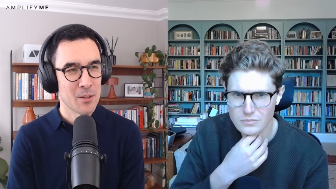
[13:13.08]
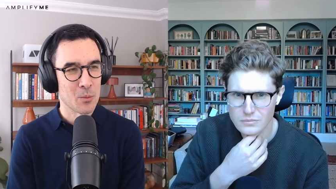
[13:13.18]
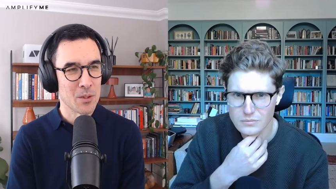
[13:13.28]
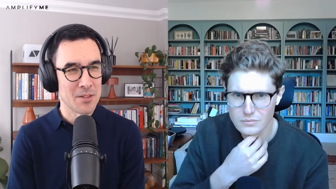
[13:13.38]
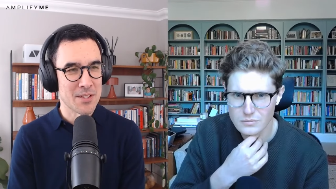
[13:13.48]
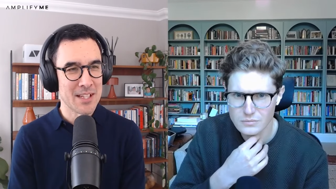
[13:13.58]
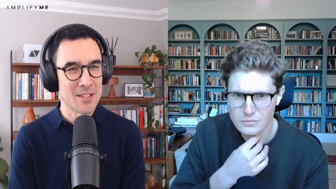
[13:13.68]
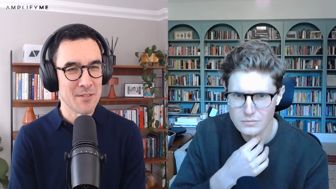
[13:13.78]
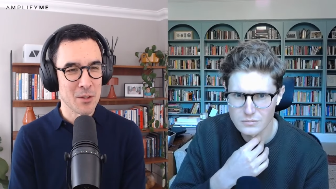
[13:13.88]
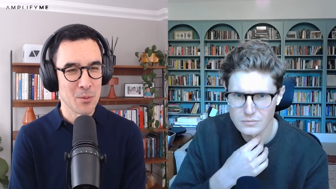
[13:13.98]
Speaker 1: was an
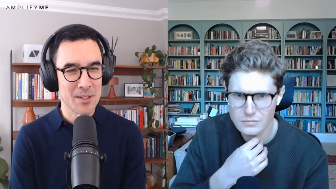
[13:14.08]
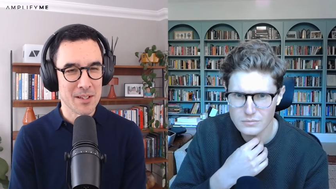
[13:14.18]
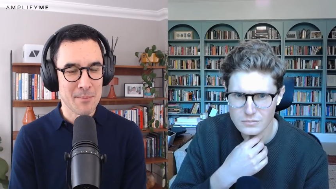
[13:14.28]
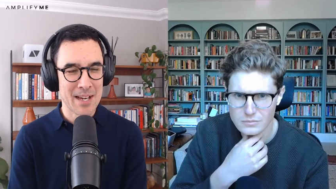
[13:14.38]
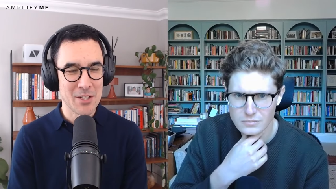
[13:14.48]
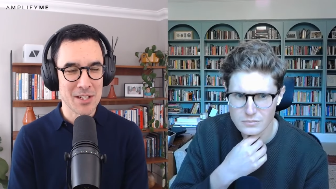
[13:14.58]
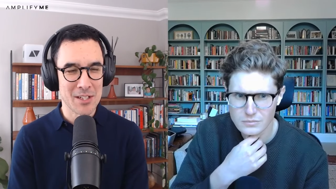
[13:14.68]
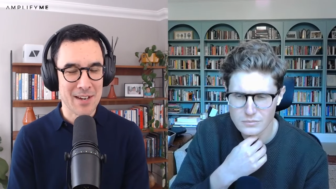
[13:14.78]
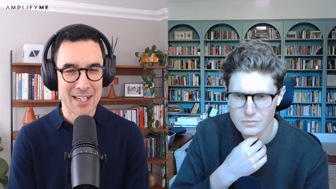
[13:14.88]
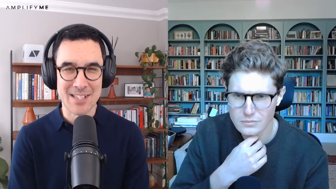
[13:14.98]
interview with a managing
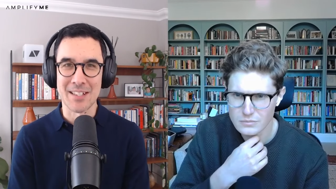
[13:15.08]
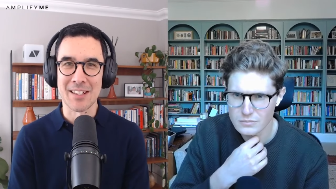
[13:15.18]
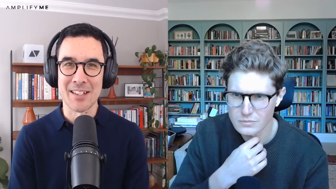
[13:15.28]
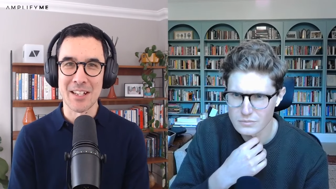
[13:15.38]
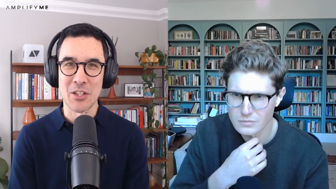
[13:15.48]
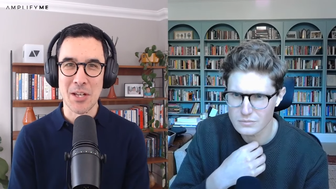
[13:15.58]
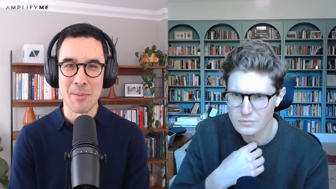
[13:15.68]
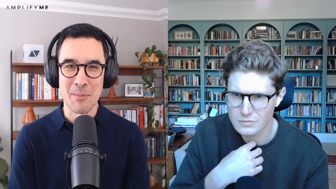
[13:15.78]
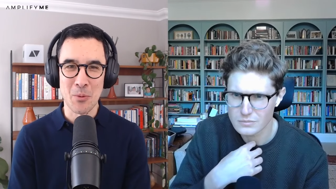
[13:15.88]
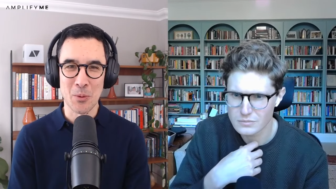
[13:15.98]
director at
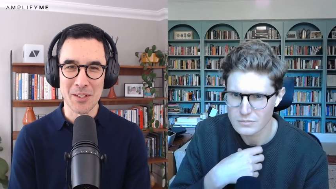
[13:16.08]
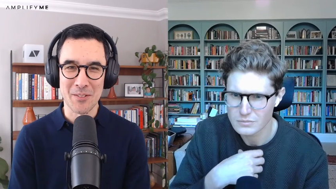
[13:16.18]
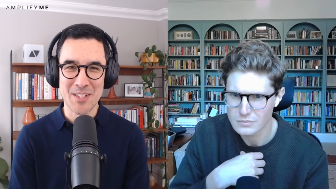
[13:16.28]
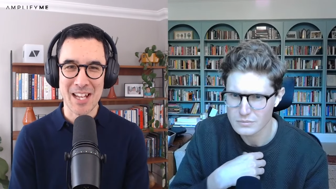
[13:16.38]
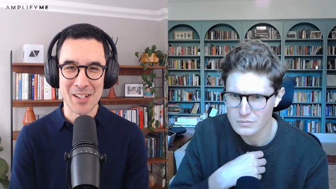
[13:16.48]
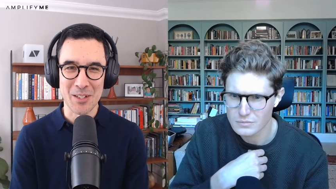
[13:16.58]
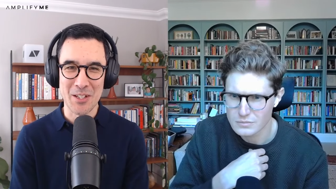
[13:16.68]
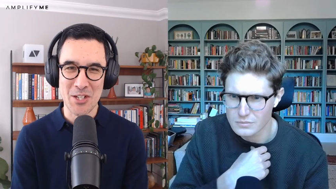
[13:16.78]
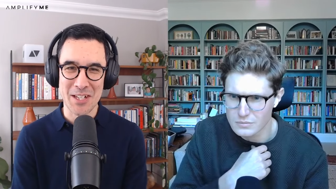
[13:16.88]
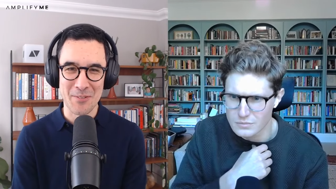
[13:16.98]
JP Morgan of
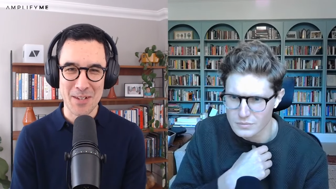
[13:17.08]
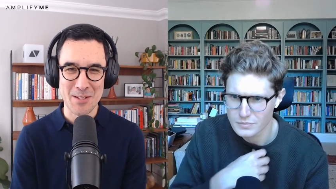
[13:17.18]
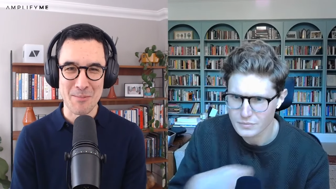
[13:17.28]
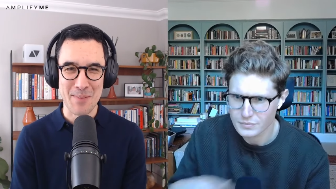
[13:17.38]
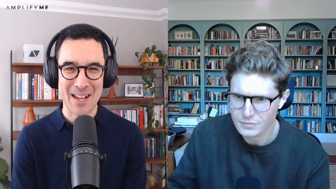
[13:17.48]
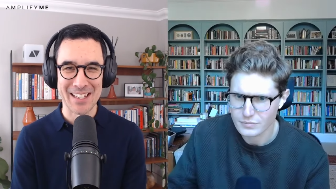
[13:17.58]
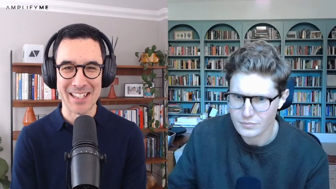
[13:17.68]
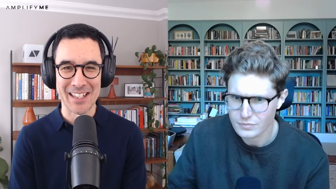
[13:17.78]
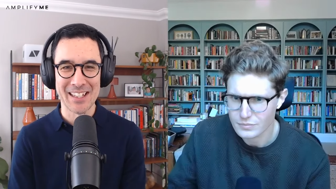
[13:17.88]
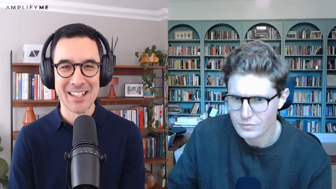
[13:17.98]
technology and investment
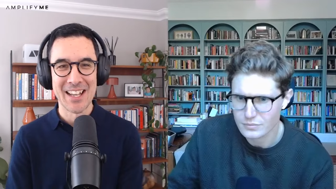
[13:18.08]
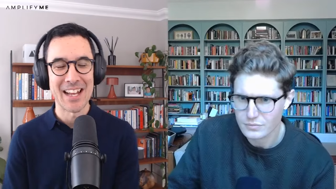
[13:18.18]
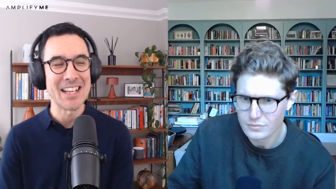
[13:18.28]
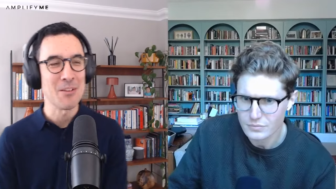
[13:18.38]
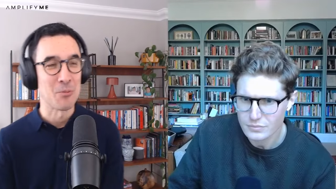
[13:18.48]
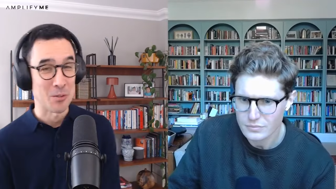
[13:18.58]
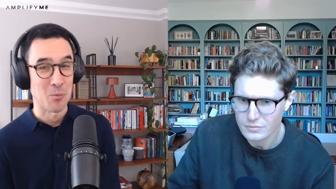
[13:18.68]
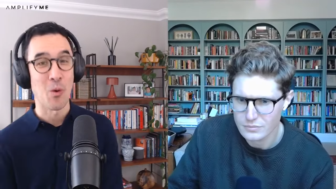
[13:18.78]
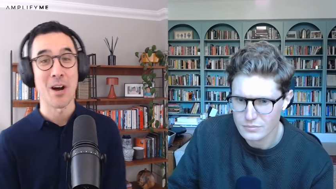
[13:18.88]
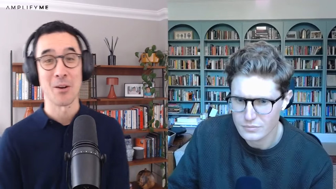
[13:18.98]
banking. And he was
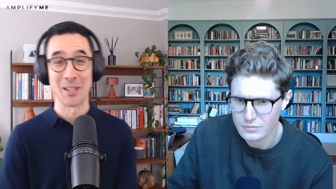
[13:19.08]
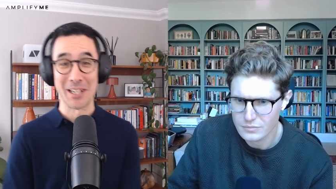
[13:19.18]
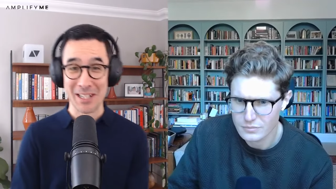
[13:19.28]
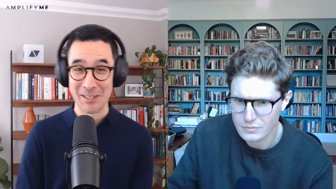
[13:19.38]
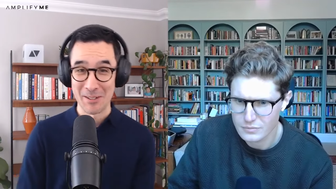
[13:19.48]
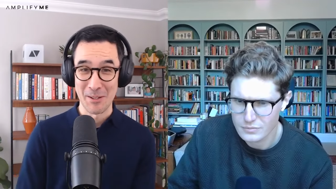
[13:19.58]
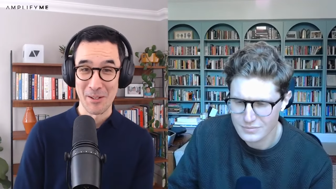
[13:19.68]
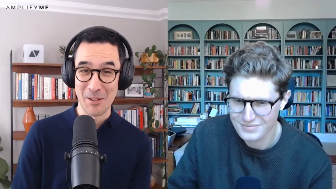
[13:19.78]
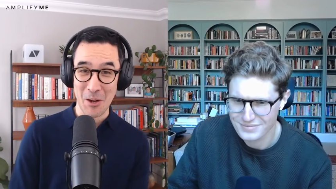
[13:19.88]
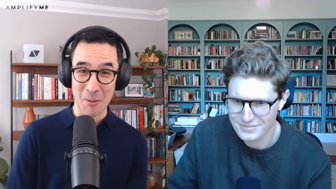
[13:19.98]
wildly
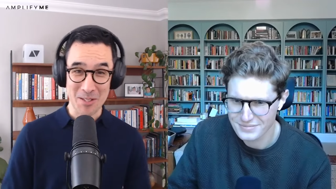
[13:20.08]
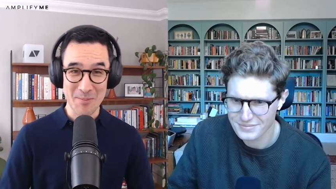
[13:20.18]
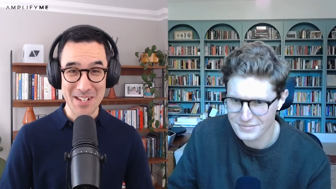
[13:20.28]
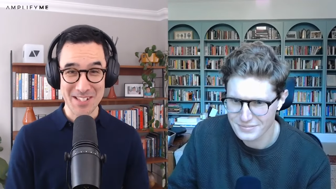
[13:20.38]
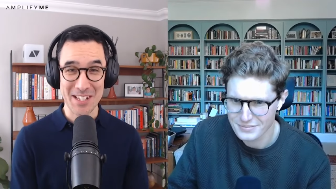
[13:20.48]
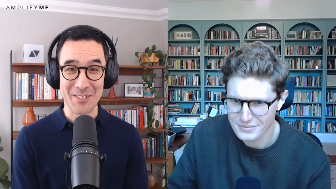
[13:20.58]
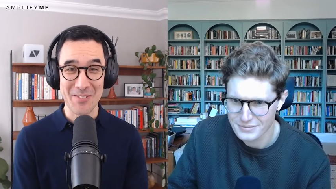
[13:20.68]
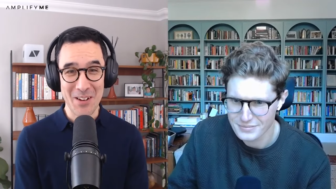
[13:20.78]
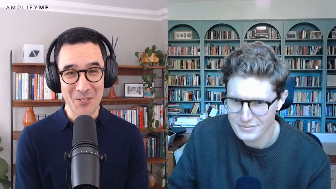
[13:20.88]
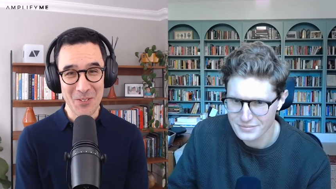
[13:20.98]
optimistic
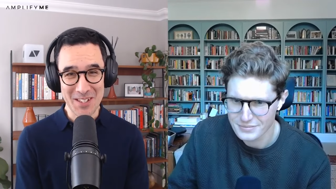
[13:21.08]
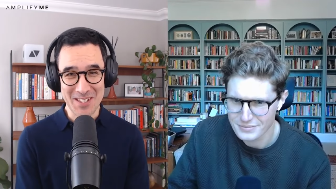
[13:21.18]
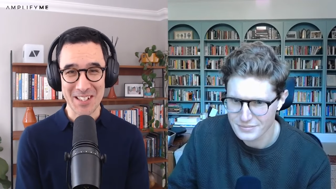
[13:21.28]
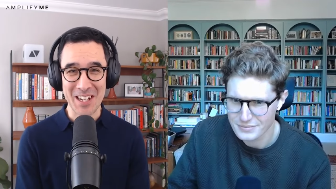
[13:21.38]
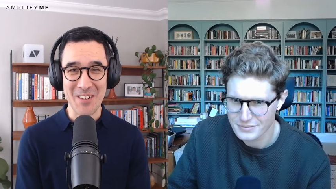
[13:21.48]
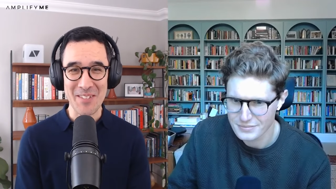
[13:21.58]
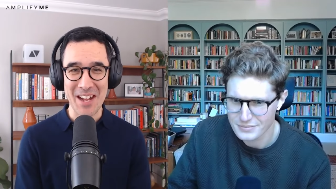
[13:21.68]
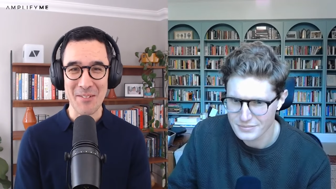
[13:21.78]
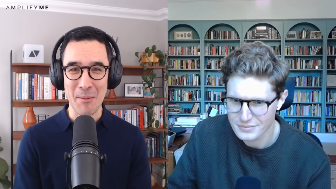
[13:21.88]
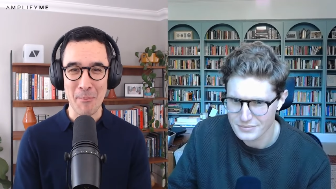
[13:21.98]
about what's to come
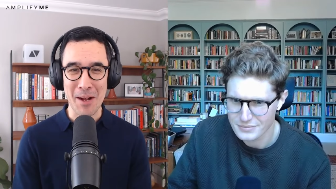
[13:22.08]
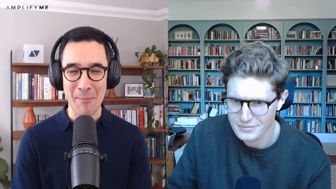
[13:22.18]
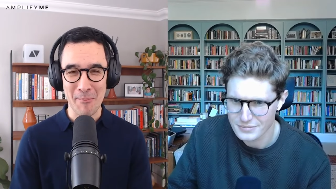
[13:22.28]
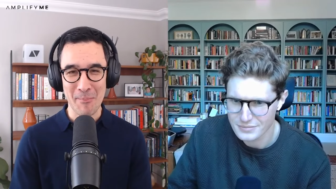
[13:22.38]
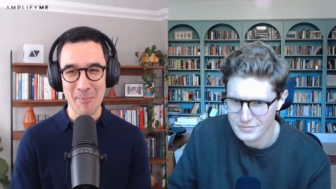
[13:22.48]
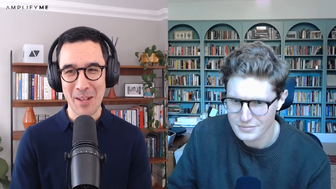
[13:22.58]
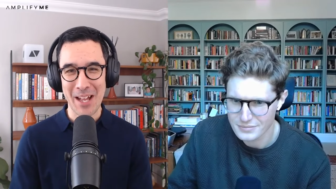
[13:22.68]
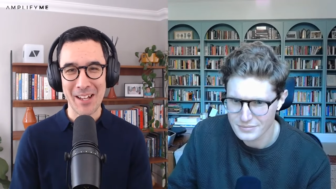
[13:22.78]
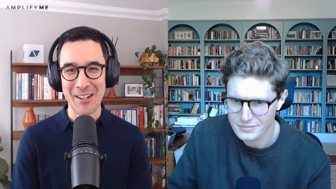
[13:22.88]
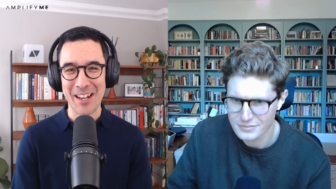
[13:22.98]
down the pipe.
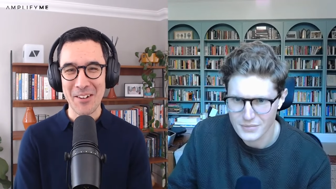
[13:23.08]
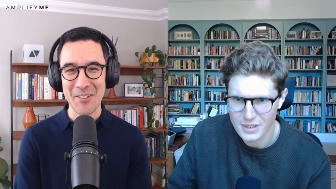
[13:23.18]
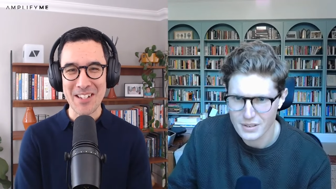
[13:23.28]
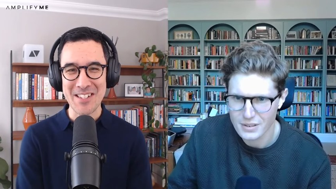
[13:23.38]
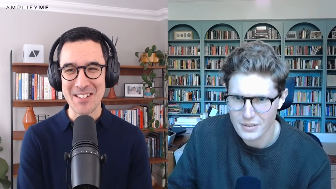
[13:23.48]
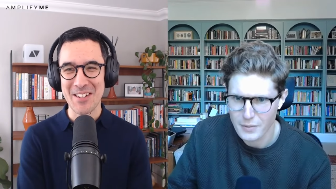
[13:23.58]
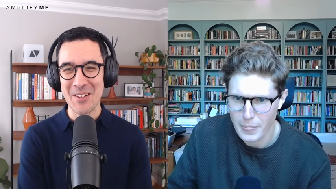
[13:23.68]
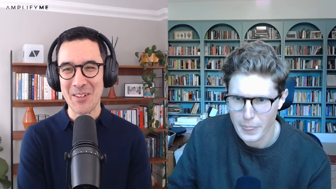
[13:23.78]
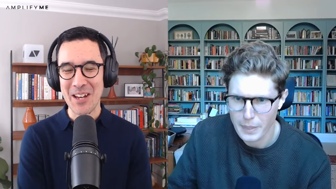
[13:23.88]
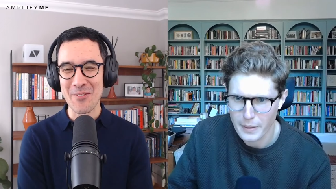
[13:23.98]
And I always,
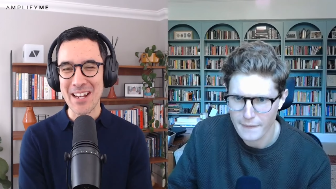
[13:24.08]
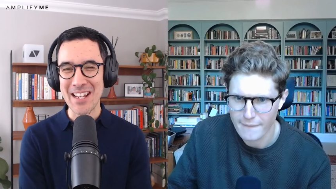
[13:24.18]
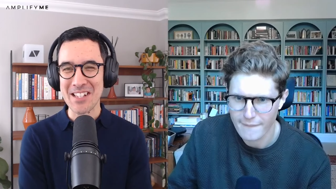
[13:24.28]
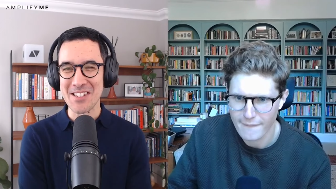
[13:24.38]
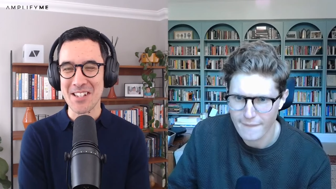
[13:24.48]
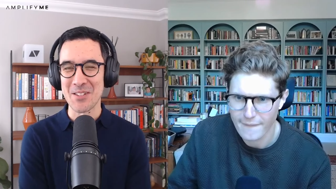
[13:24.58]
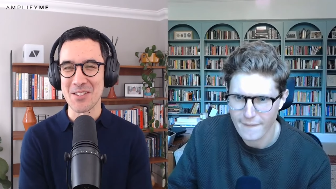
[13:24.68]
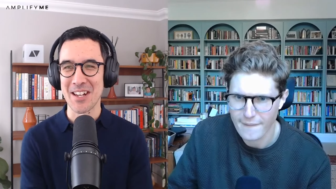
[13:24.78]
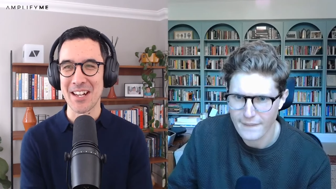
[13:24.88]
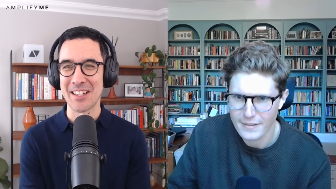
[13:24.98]
whenever I hear
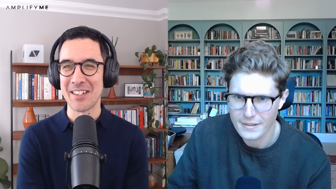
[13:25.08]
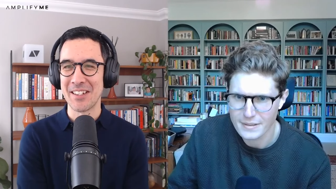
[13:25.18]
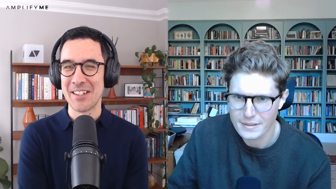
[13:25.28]
sell-side